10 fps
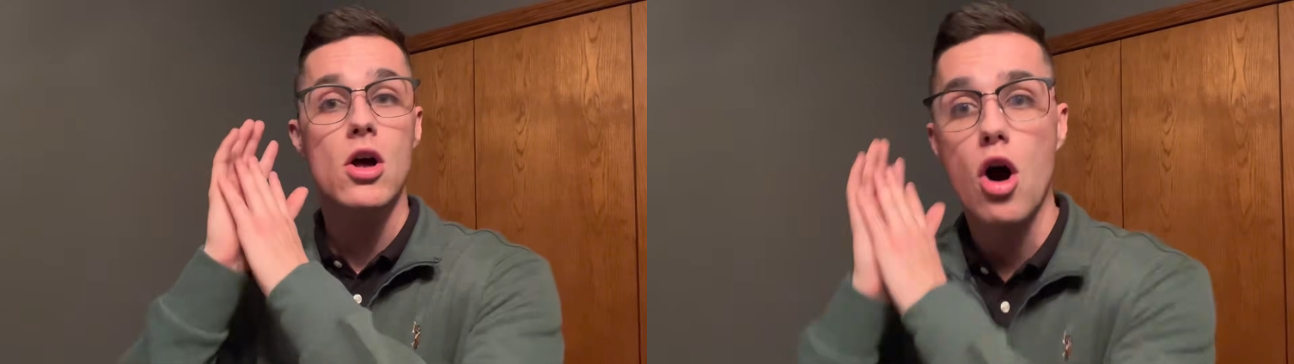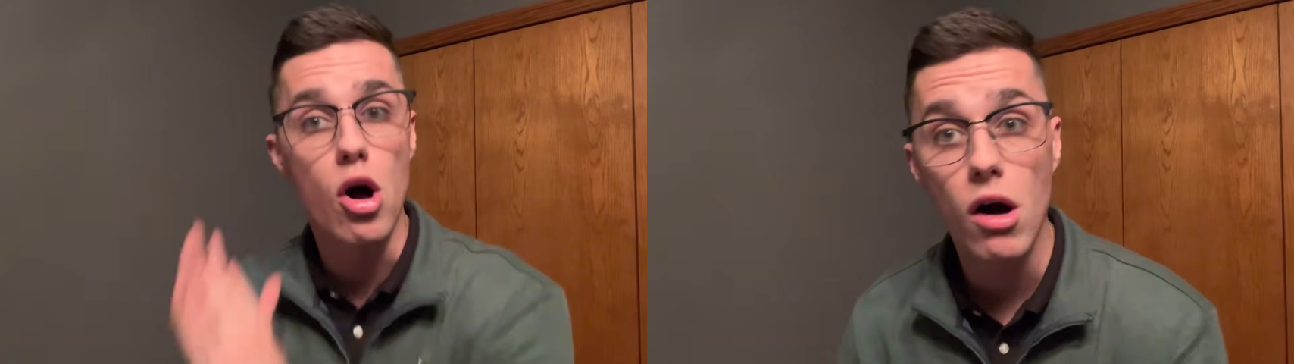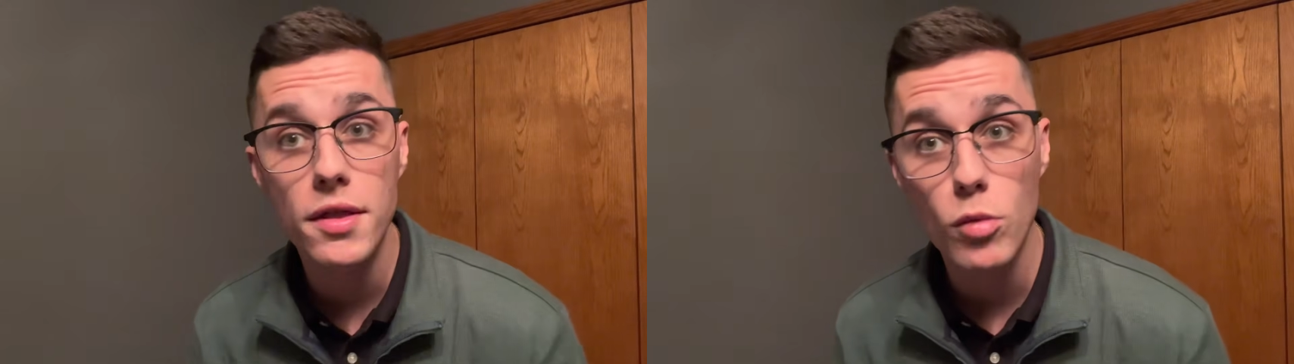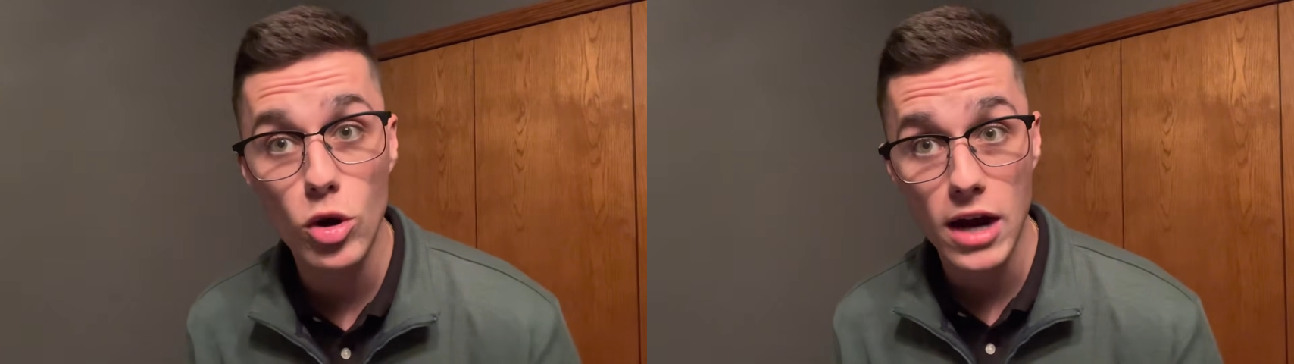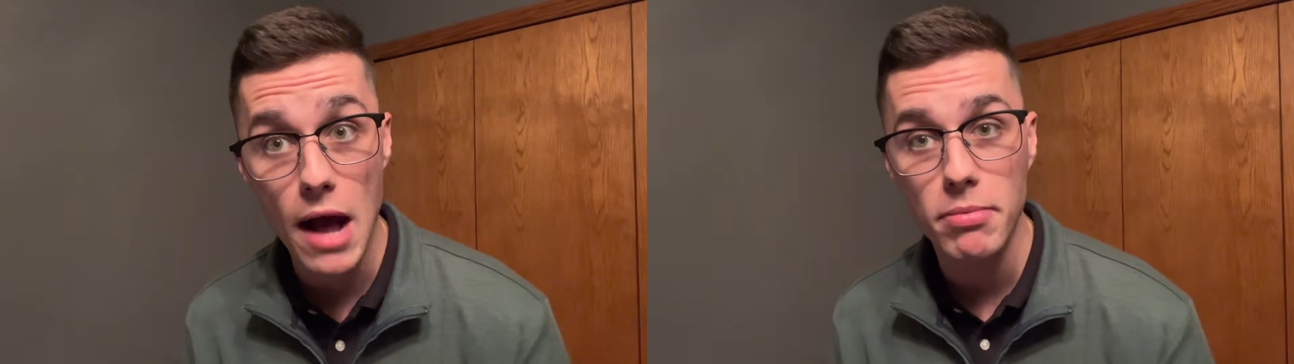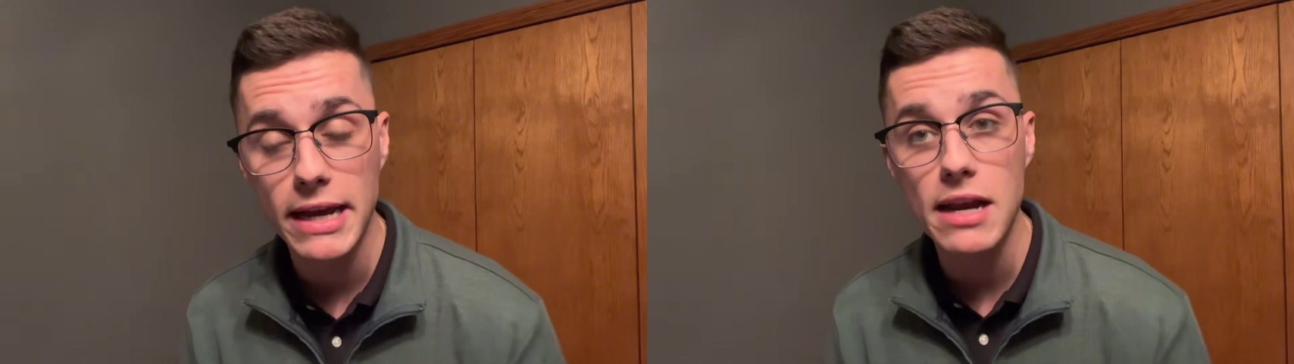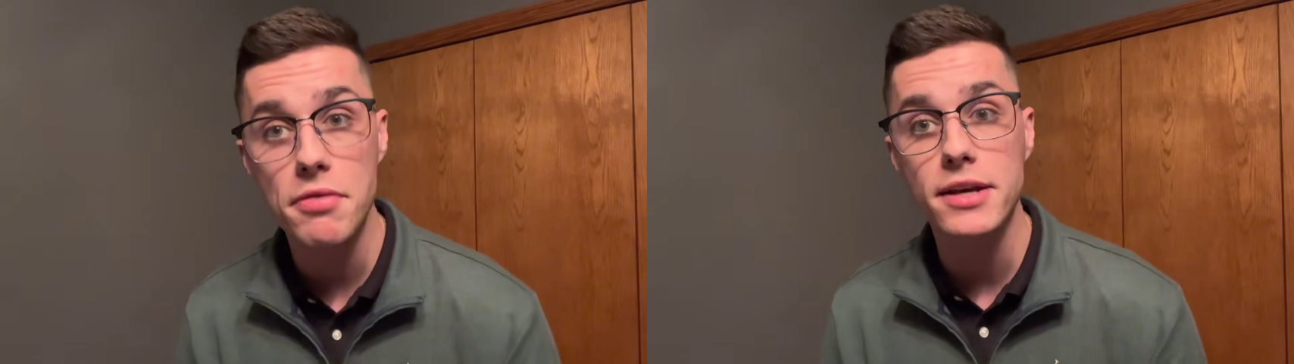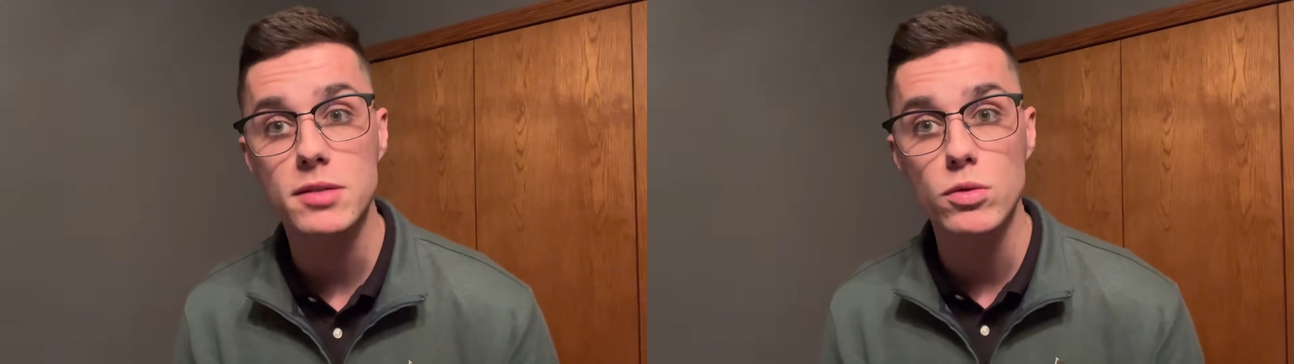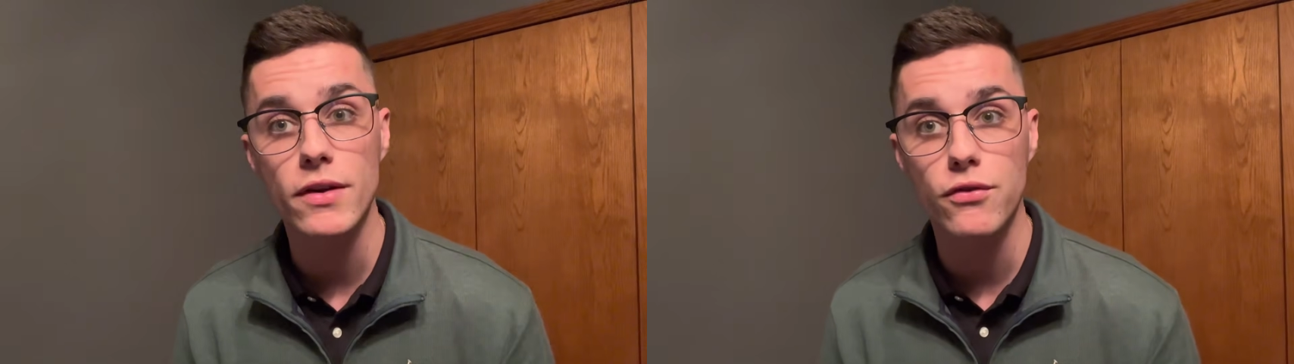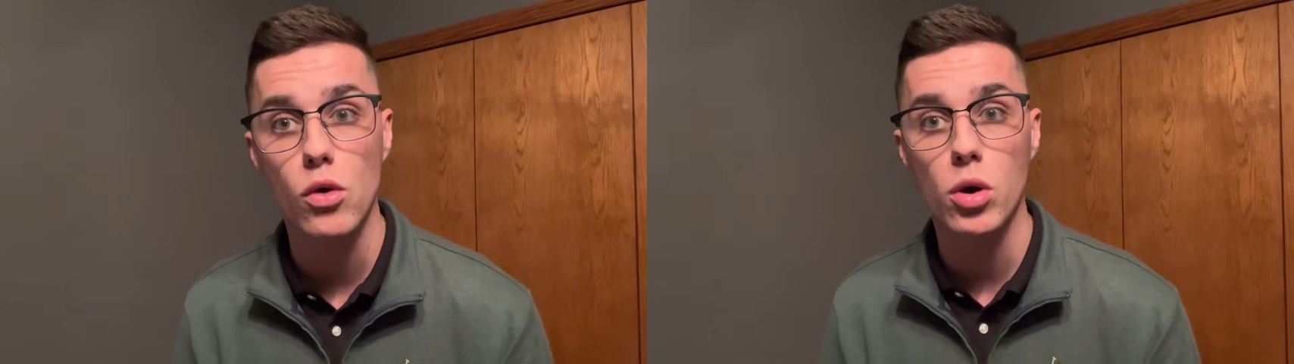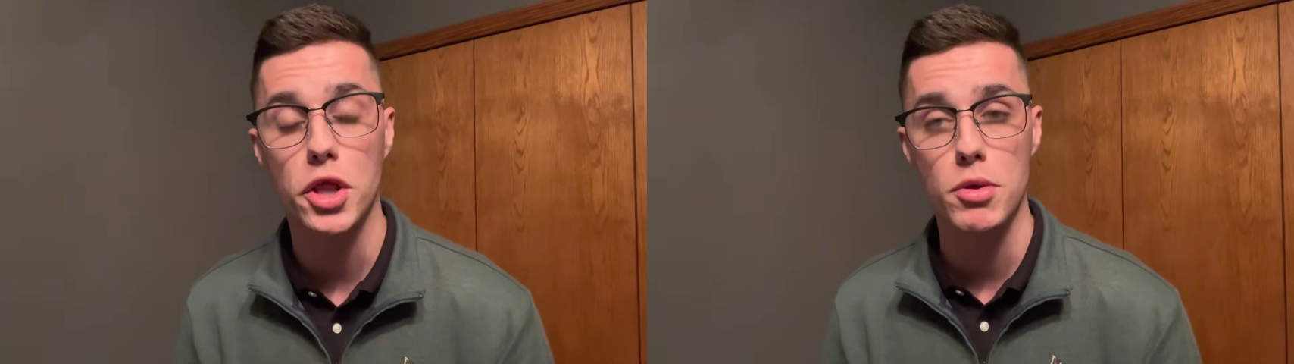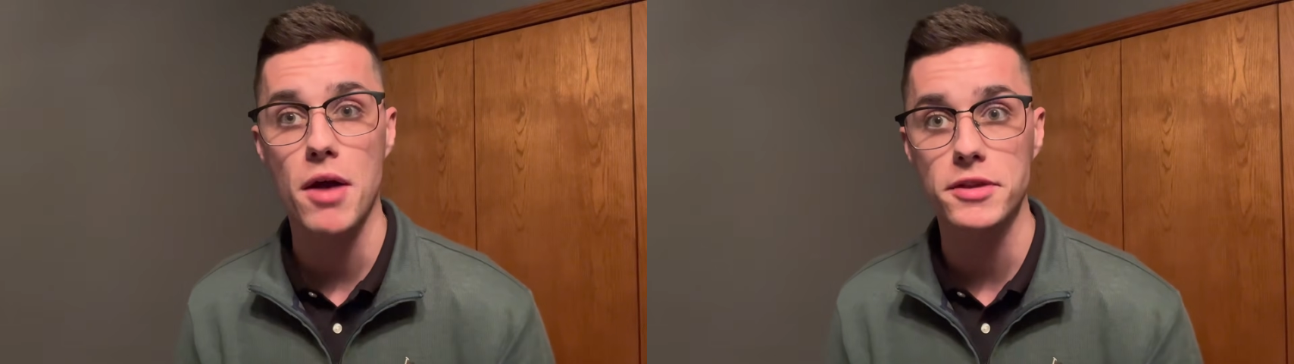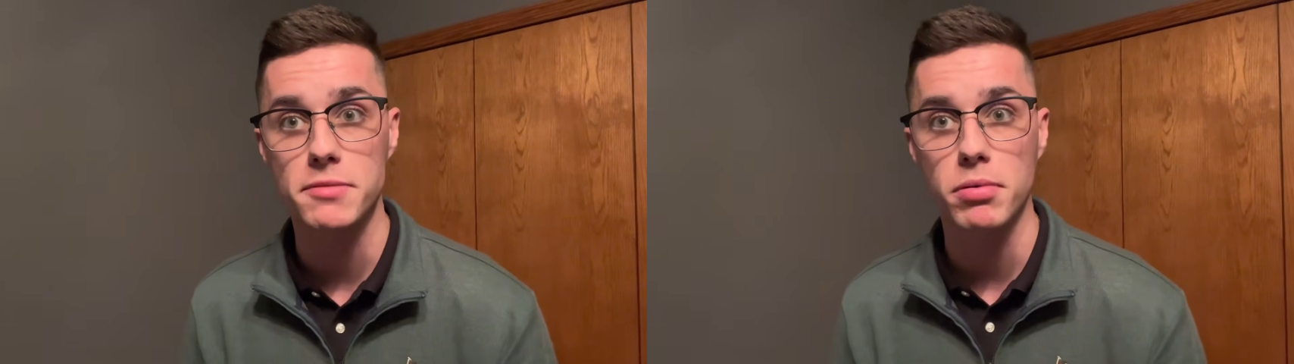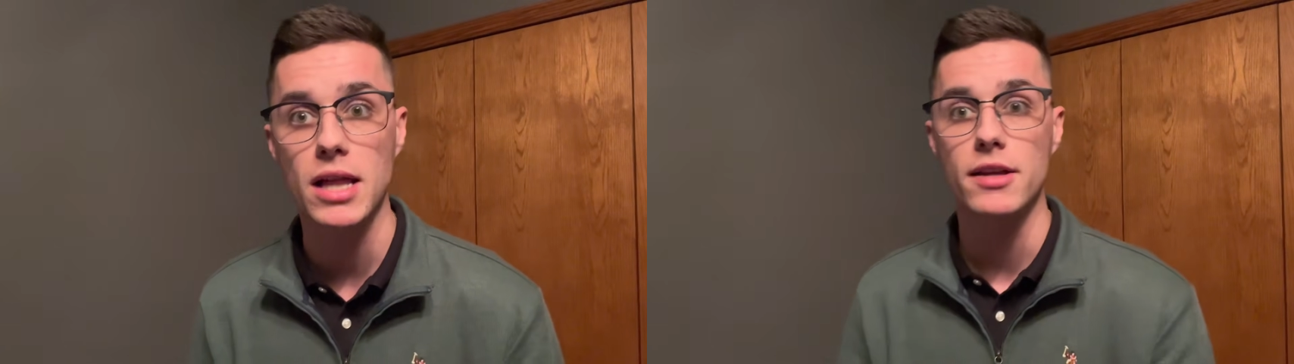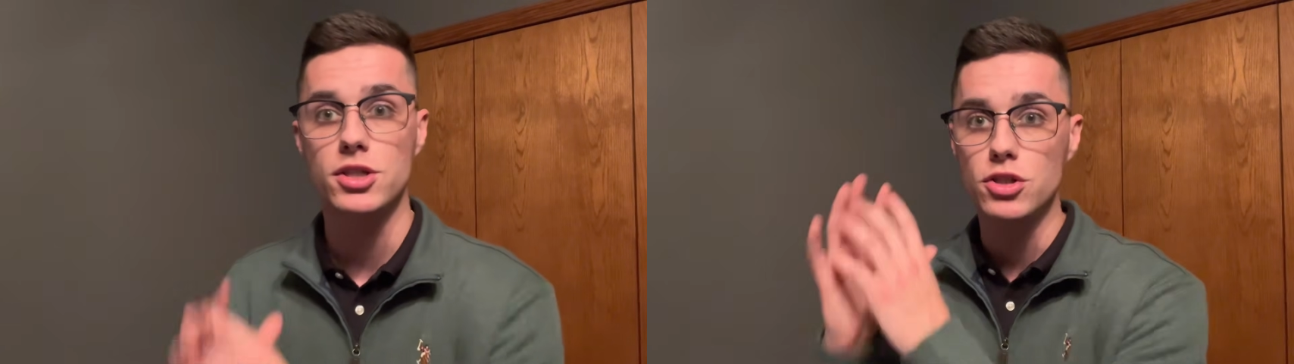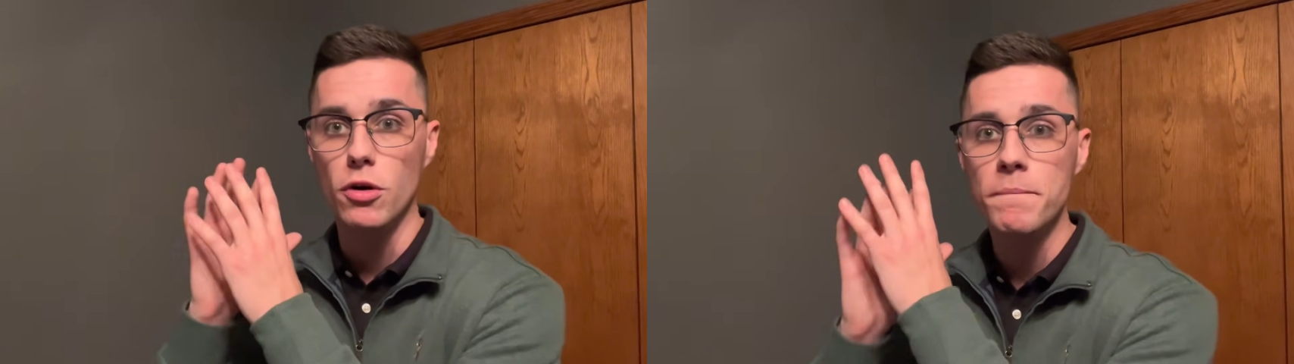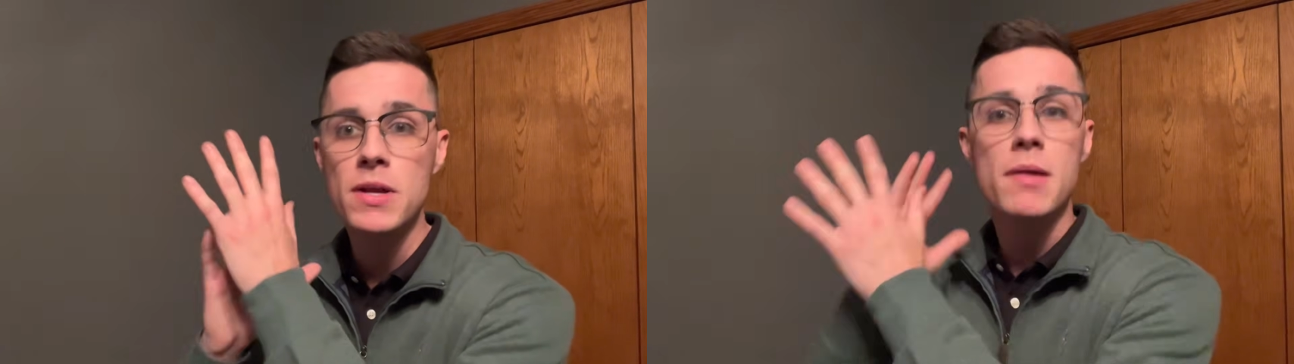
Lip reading: all the more complicated things moving forward throughout this playlist to